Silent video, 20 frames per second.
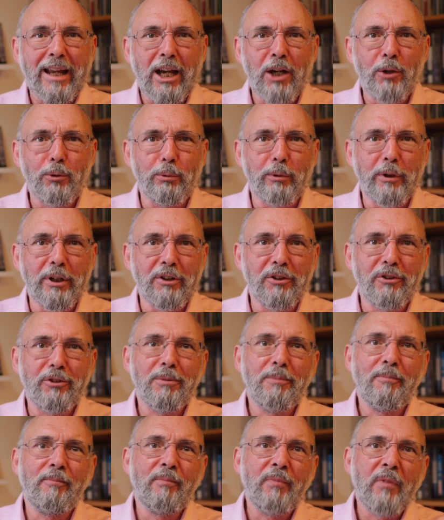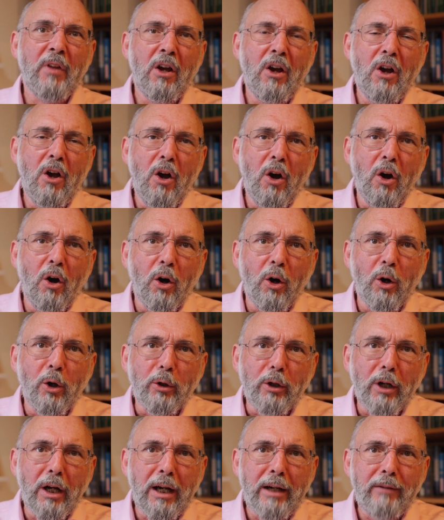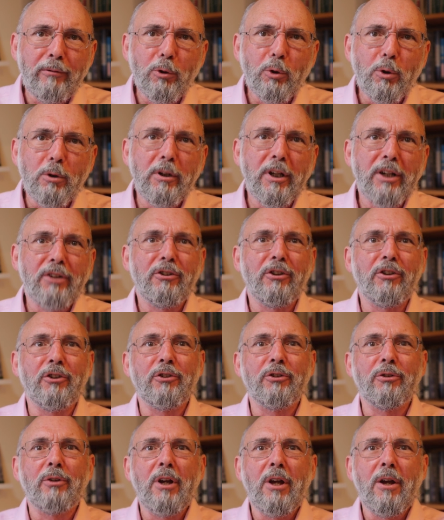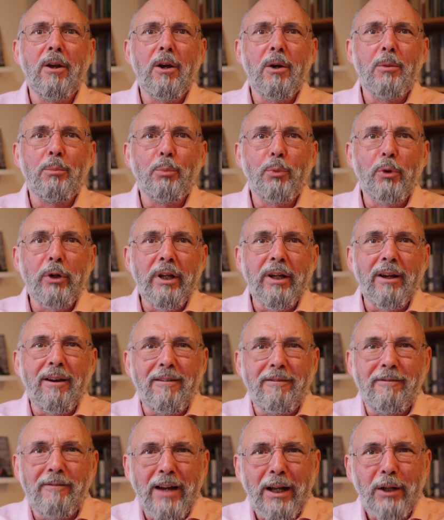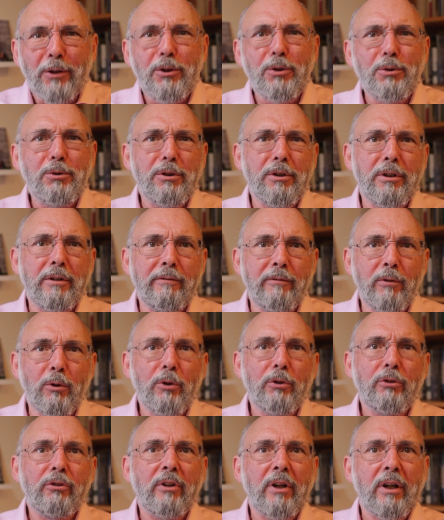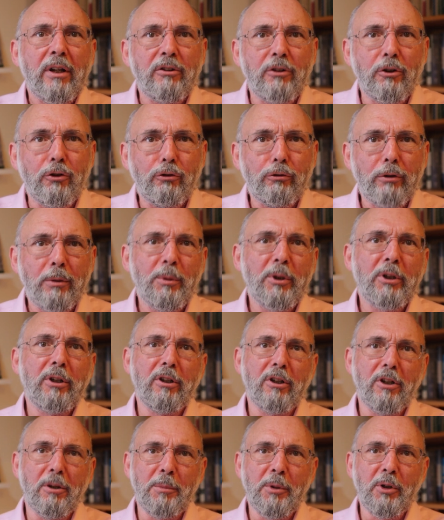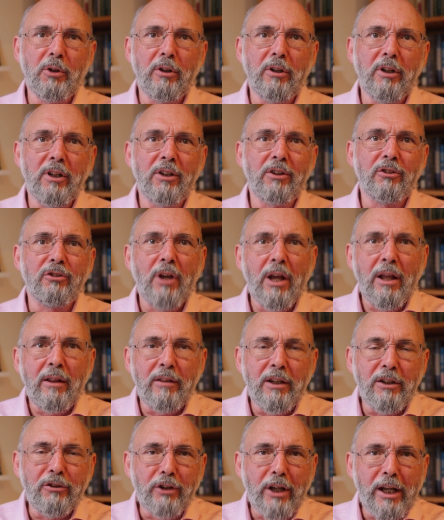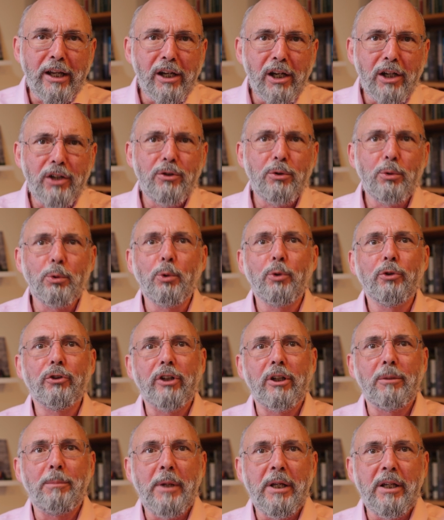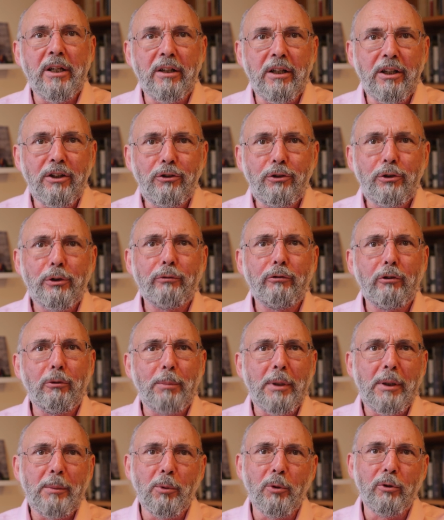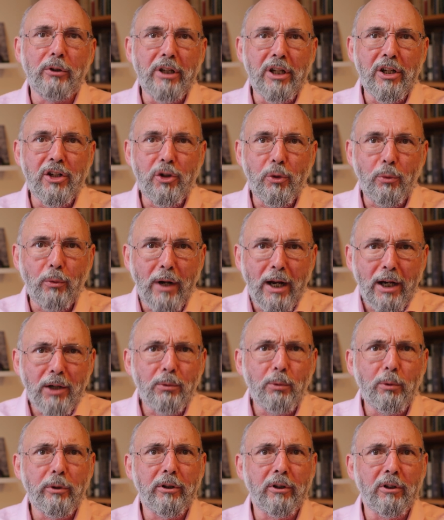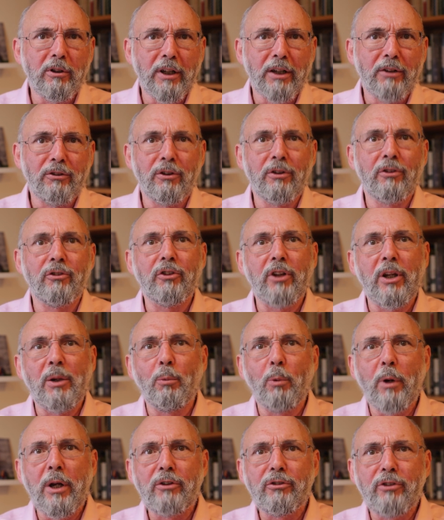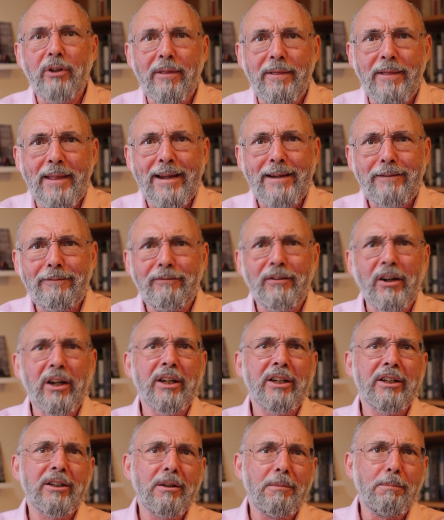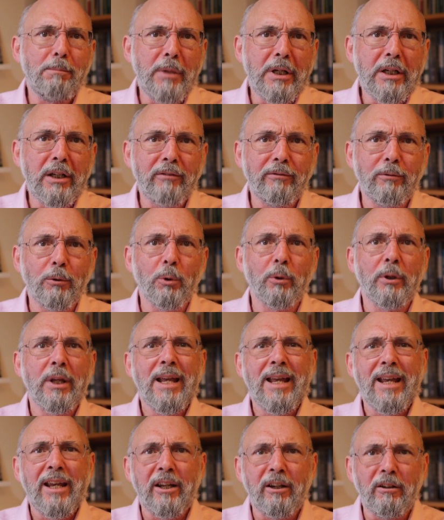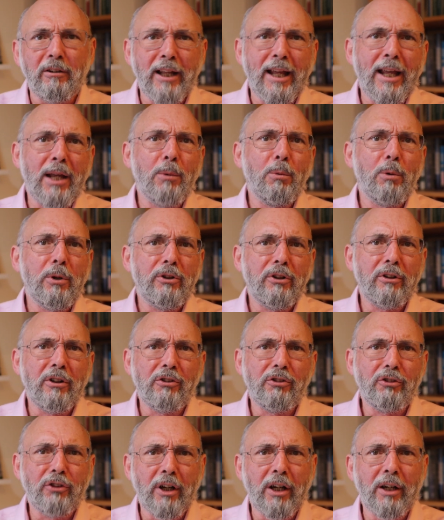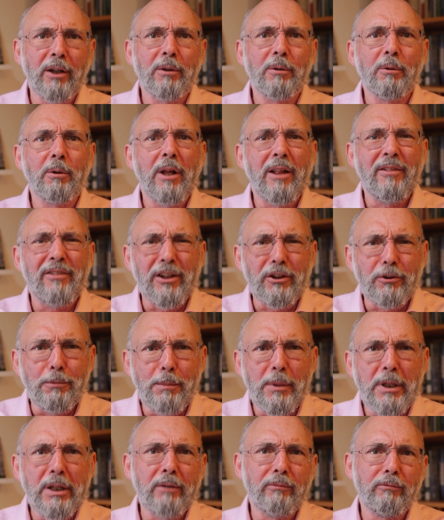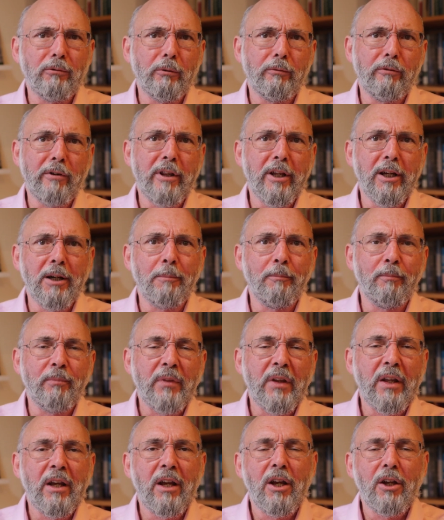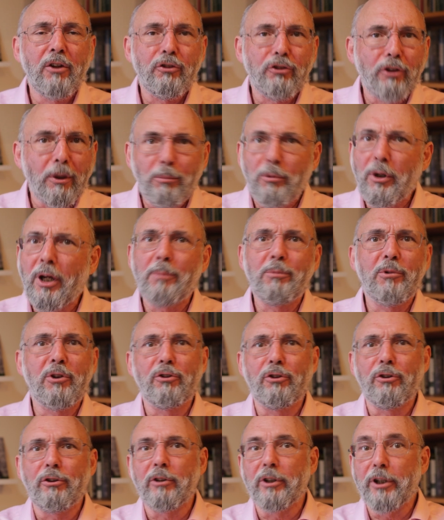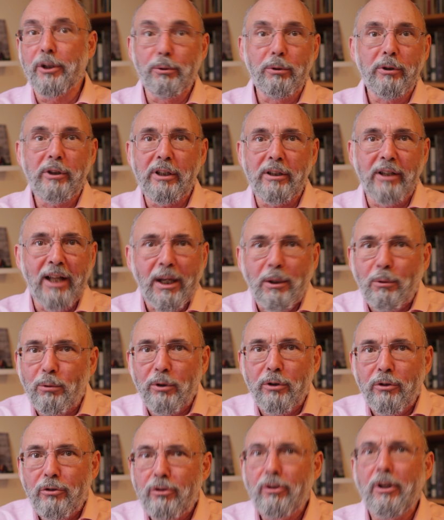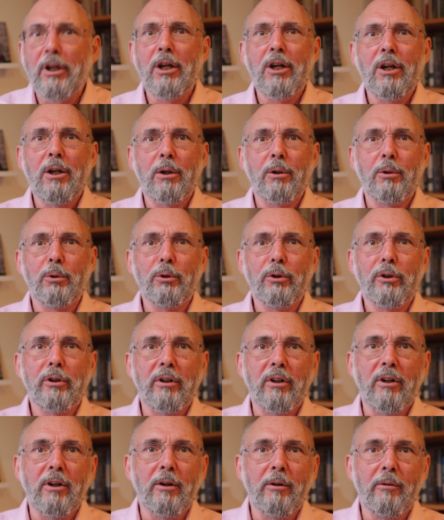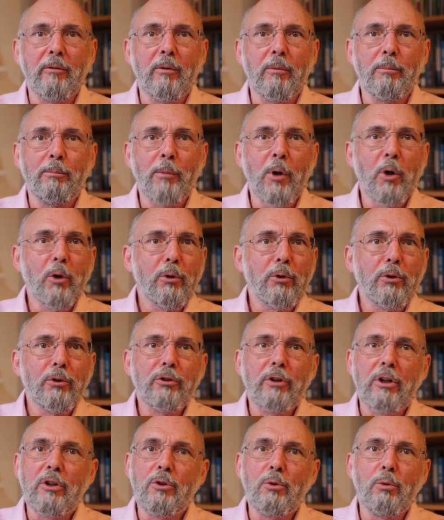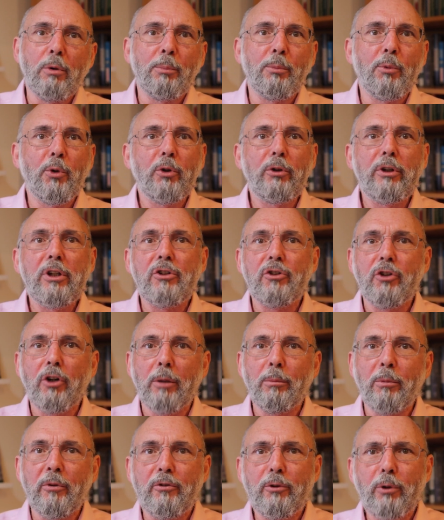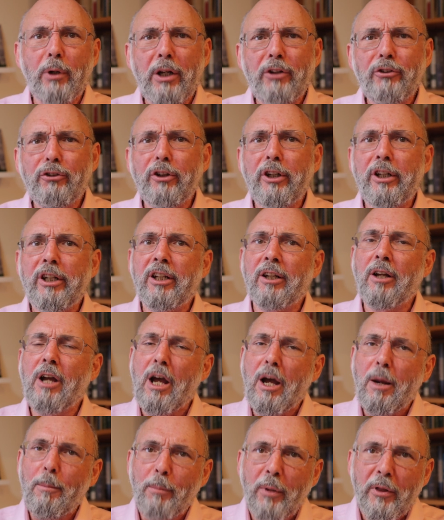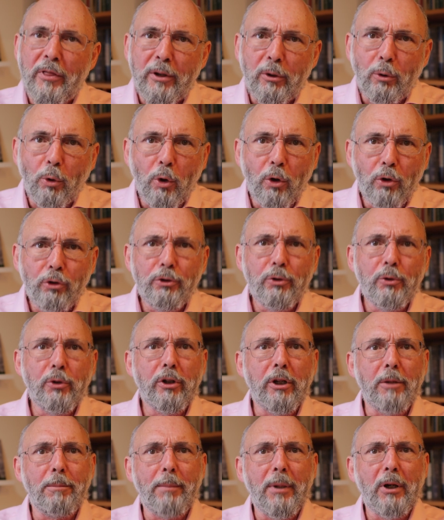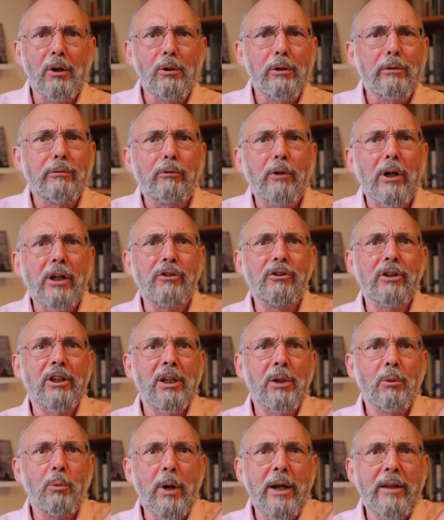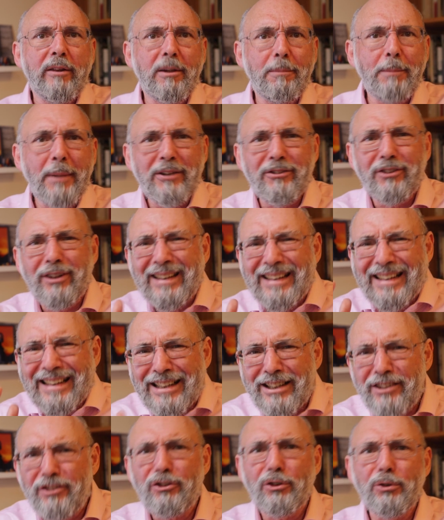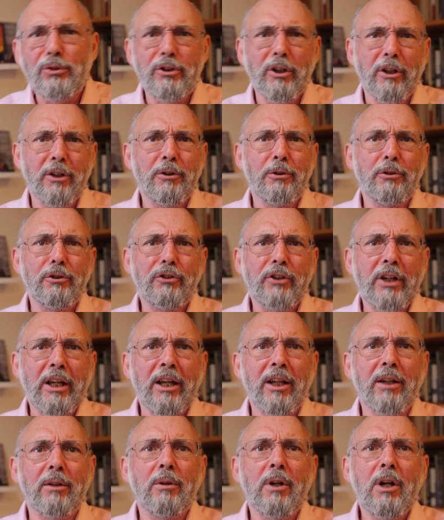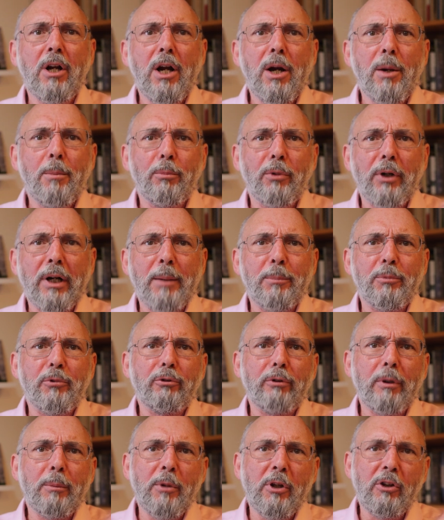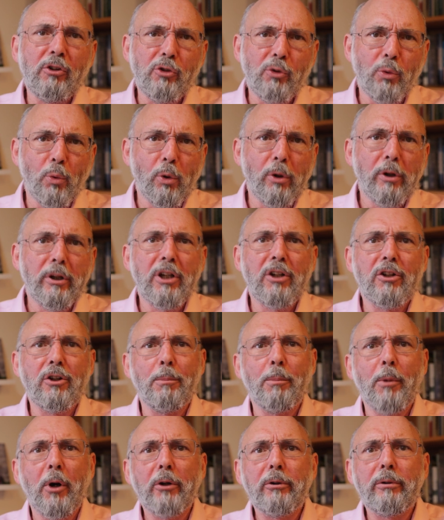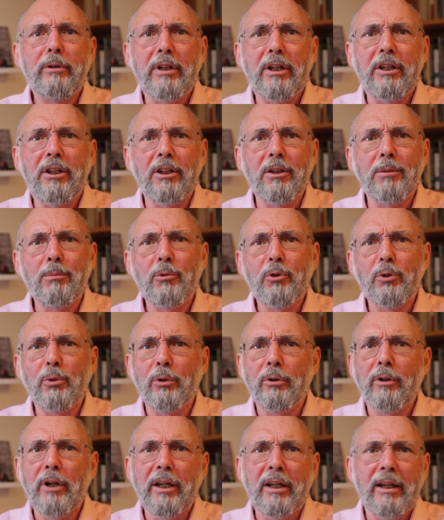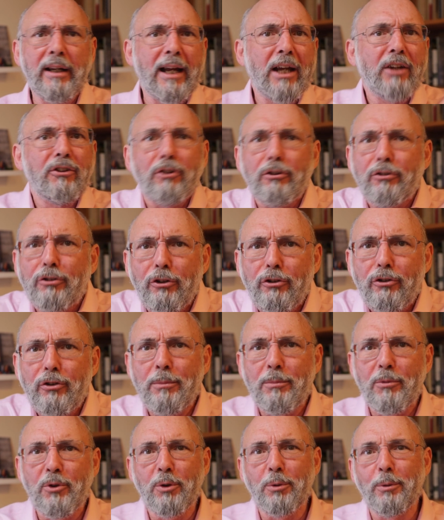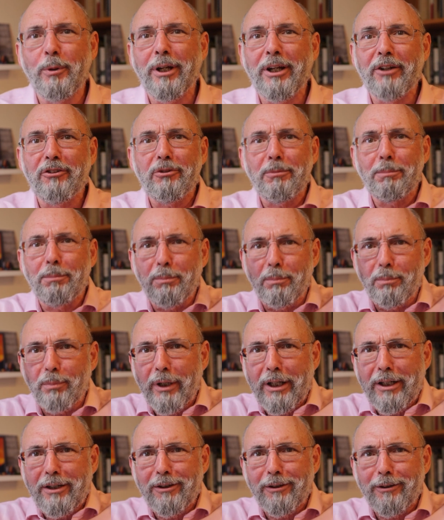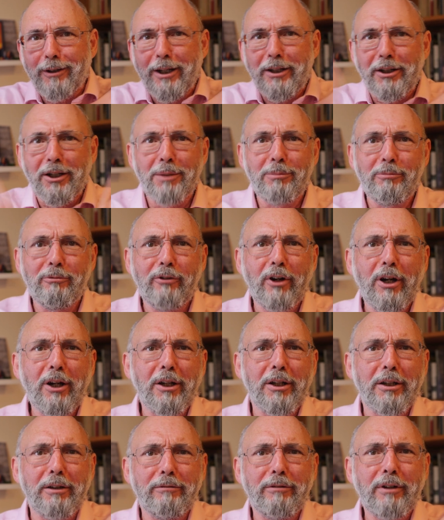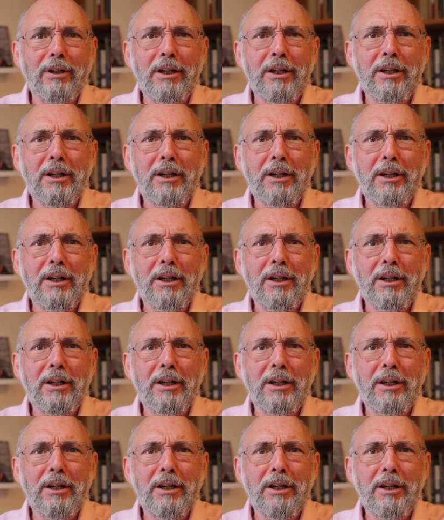Outreach. Archival collections bring value to diverse, distributed communities. These AI tools can make it easier for people to interact with collections in ways that they find meaningful, in a language and a style that's meaningful for them. Sometimes this is literally language. Current models do a brilliant job of translating, but they're also good at paraphrasing in a way that makes it easier to understand, perhaps from historic into modern idioms, or I can ask a system to explain it like I'm 5.